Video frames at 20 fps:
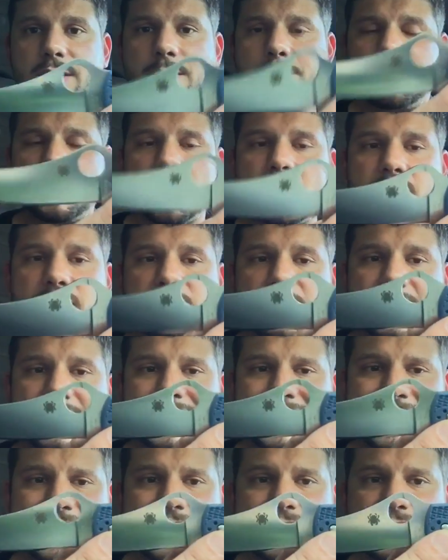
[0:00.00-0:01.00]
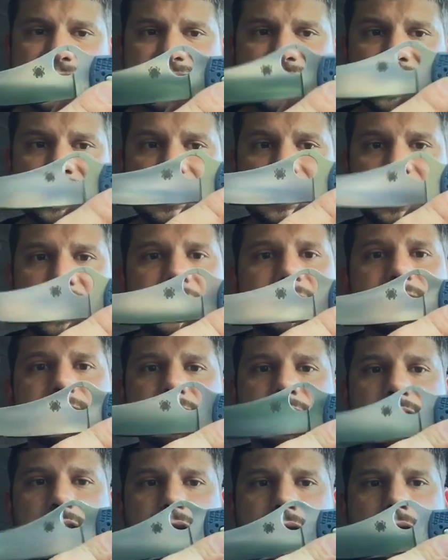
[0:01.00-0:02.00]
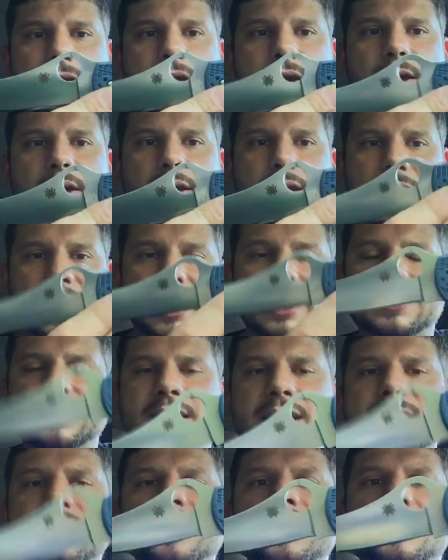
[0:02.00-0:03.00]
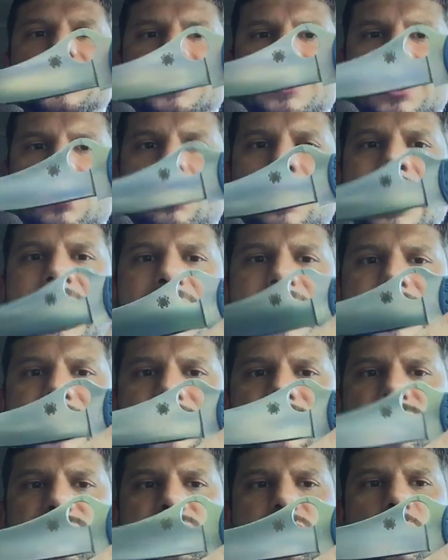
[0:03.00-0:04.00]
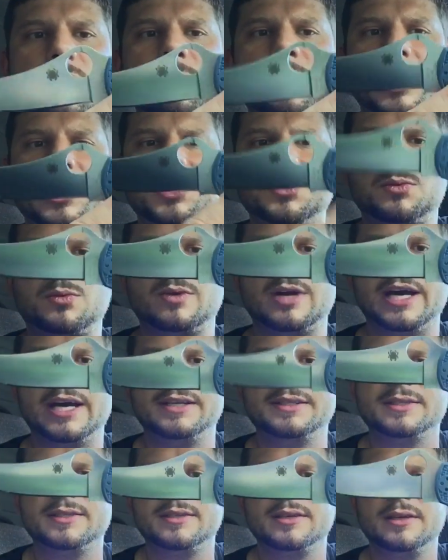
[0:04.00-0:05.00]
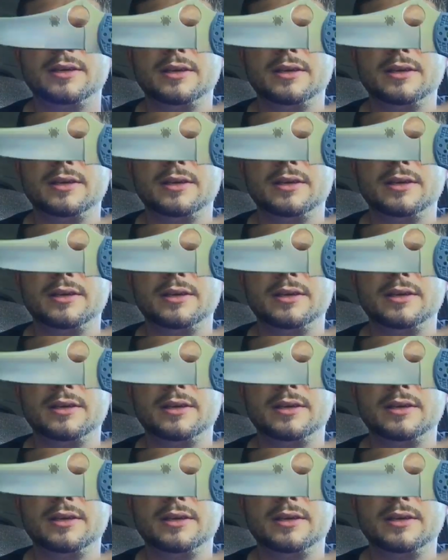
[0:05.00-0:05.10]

perfect EDC knife. And it's easy to see why. It gets so much right.